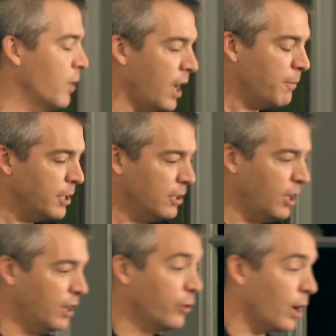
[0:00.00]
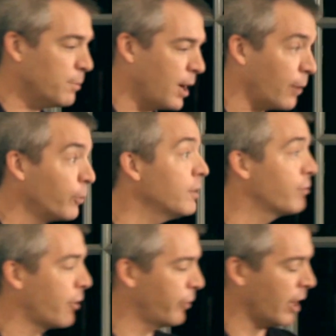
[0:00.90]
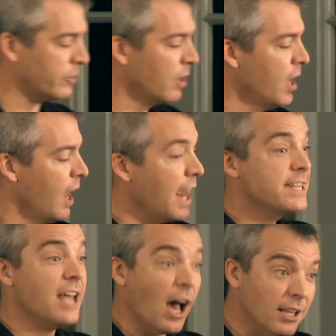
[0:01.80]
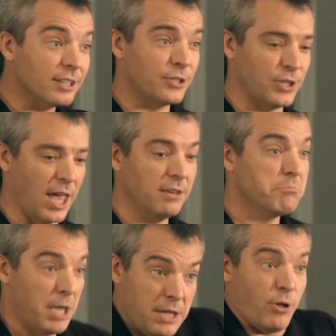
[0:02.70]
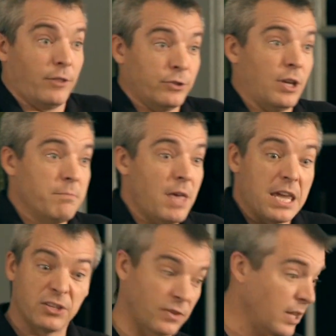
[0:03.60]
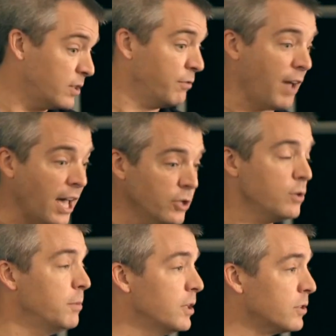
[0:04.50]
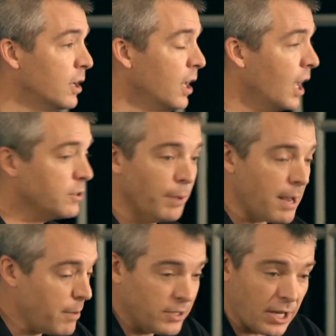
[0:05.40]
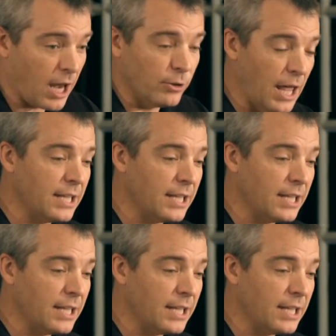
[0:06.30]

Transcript: way. I mean, incredible guy. Read Frederick Douglass. And Douglass said, he thought the same thing. He said, that's devaluing me as a, as a black man. He said, I don't